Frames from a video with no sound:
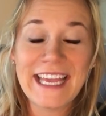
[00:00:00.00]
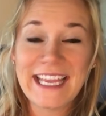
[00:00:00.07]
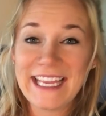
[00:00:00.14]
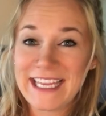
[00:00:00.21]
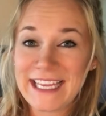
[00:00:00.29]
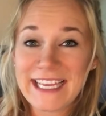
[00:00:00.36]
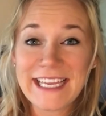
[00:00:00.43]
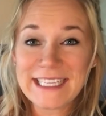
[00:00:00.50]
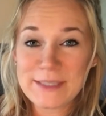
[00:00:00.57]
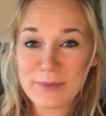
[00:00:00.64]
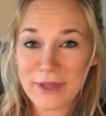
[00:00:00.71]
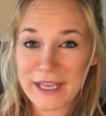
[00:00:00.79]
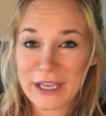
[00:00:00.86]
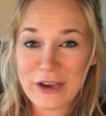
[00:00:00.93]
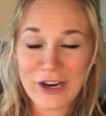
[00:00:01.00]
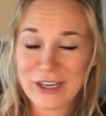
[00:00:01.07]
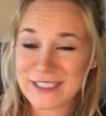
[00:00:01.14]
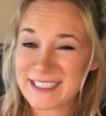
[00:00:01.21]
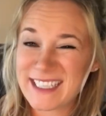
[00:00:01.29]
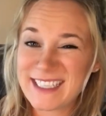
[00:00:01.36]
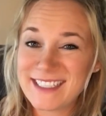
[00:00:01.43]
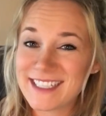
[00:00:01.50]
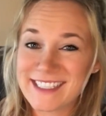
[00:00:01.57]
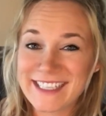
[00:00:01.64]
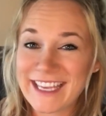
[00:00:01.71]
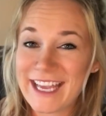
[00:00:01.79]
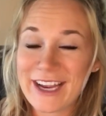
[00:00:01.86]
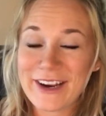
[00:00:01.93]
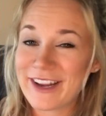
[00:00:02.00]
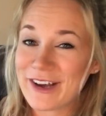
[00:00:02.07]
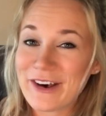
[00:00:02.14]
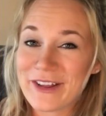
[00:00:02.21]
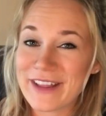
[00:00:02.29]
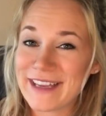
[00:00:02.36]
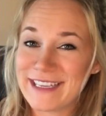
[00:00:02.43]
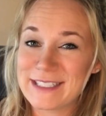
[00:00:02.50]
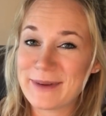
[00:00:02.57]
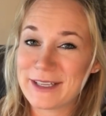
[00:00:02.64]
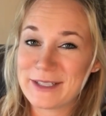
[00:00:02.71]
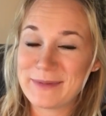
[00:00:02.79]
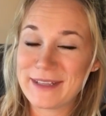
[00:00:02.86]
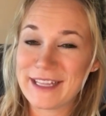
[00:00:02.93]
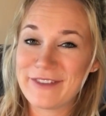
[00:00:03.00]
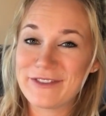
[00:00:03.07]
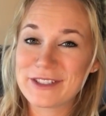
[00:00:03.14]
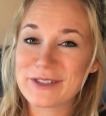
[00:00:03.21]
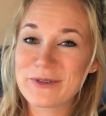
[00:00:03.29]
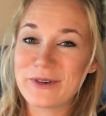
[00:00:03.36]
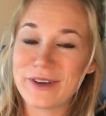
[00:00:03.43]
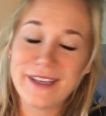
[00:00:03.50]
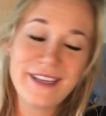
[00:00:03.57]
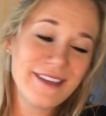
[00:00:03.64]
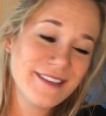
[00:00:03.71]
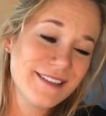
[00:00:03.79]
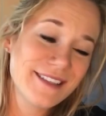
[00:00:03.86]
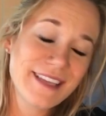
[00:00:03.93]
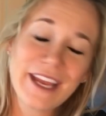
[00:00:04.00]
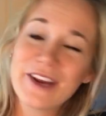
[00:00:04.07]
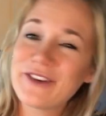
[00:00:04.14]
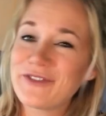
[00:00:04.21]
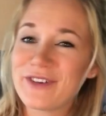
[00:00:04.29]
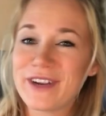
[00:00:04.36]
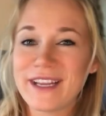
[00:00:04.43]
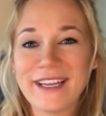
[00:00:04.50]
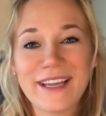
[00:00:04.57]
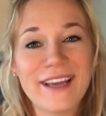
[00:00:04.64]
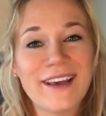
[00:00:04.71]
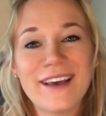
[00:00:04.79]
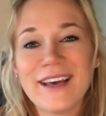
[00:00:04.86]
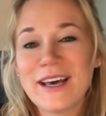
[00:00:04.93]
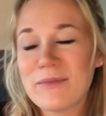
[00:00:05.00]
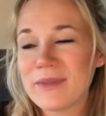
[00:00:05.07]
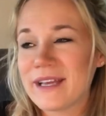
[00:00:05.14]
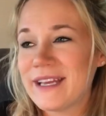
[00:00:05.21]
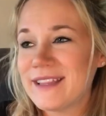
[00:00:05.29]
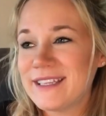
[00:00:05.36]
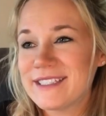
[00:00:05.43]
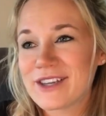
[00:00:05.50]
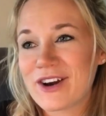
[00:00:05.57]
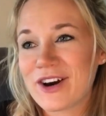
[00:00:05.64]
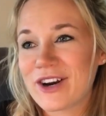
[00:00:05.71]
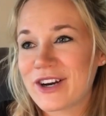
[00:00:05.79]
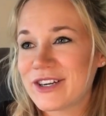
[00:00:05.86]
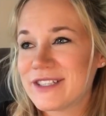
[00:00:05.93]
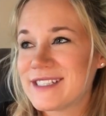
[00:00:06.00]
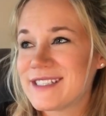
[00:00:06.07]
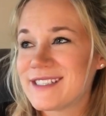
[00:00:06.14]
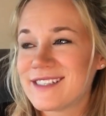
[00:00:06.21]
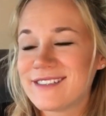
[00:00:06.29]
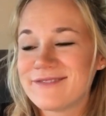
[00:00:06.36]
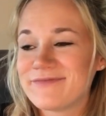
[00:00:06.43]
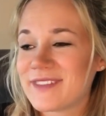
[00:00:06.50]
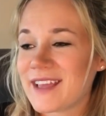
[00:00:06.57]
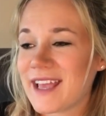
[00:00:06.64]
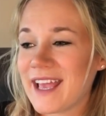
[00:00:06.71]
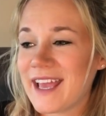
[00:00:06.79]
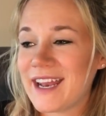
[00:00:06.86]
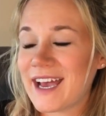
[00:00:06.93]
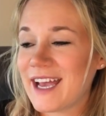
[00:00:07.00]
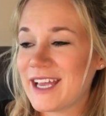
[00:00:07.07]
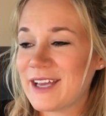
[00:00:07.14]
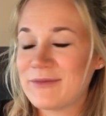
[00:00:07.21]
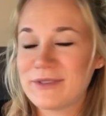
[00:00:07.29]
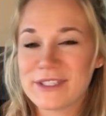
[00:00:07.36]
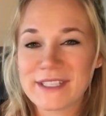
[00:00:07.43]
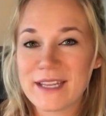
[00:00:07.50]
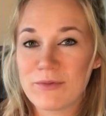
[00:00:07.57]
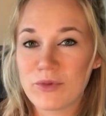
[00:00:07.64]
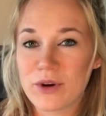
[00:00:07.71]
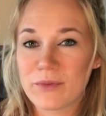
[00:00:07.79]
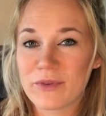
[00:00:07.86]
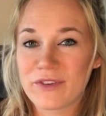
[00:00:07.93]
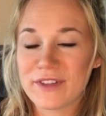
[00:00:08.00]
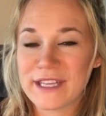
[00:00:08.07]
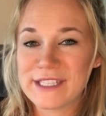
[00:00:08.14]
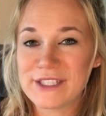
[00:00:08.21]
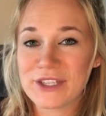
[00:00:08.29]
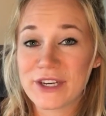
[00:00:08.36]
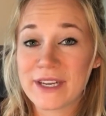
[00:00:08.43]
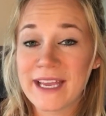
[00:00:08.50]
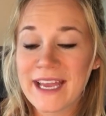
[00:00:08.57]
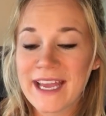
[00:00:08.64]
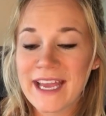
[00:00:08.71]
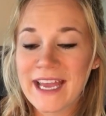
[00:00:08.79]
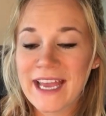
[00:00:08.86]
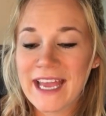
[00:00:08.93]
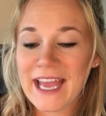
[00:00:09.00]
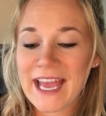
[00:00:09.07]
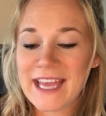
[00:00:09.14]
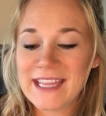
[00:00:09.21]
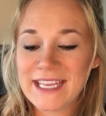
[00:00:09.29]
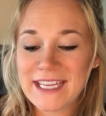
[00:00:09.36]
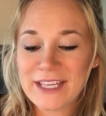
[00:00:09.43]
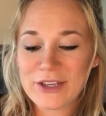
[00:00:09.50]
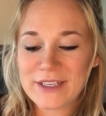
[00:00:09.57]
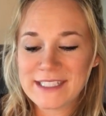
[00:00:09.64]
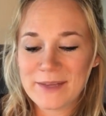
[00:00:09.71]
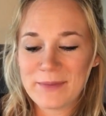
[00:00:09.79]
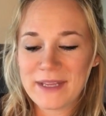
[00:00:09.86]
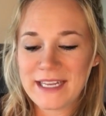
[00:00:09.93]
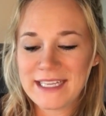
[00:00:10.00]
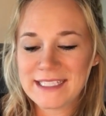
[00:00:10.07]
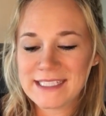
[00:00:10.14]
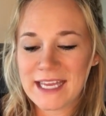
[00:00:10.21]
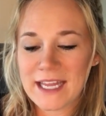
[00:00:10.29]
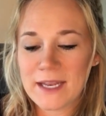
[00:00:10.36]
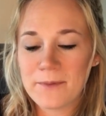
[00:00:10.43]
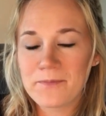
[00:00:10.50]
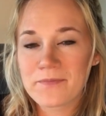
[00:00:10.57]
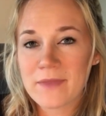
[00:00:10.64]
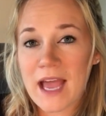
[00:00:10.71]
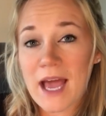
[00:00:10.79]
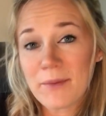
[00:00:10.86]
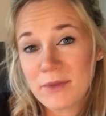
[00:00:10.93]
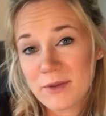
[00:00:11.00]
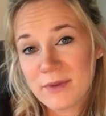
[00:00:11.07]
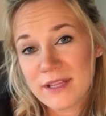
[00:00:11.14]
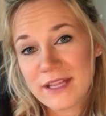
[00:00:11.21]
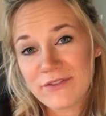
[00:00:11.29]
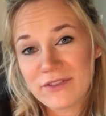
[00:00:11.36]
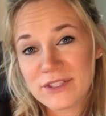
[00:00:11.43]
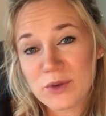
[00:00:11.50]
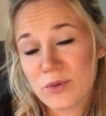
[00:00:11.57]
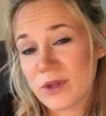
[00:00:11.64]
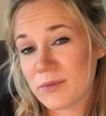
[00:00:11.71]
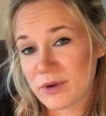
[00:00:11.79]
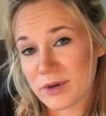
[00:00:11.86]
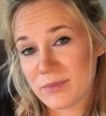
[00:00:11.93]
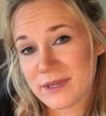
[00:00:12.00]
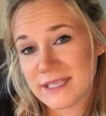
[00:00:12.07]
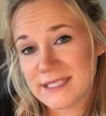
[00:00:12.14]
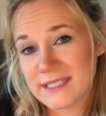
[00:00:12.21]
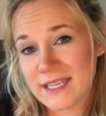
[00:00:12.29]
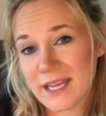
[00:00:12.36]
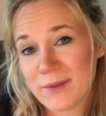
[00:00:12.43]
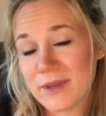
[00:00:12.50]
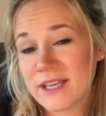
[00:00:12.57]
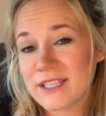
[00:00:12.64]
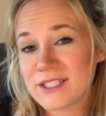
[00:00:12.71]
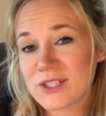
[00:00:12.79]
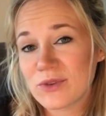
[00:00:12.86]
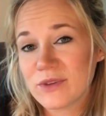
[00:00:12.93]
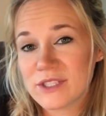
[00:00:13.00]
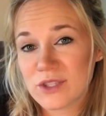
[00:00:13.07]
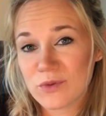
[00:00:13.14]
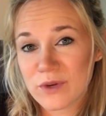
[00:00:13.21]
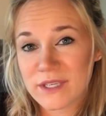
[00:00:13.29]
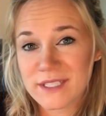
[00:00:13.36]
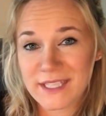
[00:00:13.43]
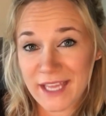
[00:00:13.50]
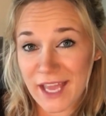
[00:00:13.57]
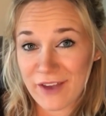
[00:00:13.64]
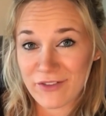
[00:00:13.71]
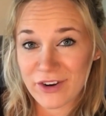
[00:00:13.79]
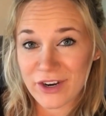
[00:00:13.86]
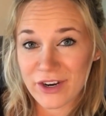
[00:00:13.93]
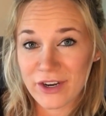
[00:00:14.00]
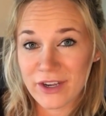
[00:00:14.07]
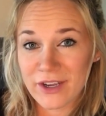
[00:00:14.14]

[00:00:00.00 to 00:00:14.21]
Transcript: He is playing cars. He doesn't care at all that he's about to be late for school. He is carefree, playing these cars, and I am just getting more and more flustered. And then he looks at me and he said, I'm gonna be late for school on purpose today because school is the worst thing ever.